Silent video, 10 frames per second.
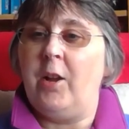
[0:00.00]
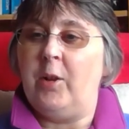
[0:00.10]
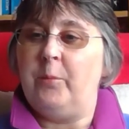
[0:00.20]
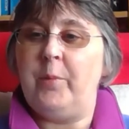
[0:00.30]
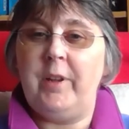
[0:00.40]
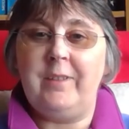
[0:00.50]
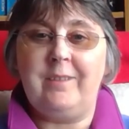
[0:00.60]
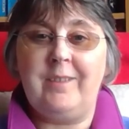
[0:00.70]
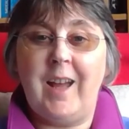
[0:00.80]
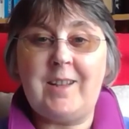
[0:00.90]
But
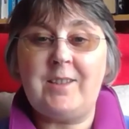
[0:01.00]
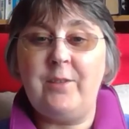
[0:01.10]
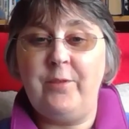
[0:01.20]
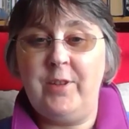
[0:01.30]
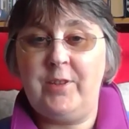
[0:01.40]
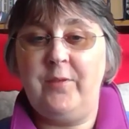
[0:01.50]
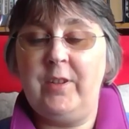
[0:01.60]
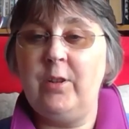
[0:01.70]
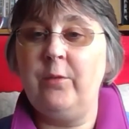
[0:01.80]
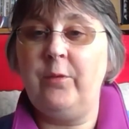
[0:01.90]
that's it for this
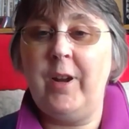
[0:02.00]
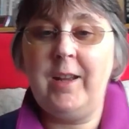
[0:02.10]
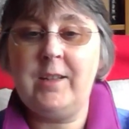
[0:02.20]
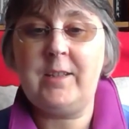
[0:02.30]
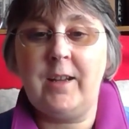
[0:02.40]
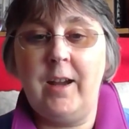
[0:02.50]
video, friends.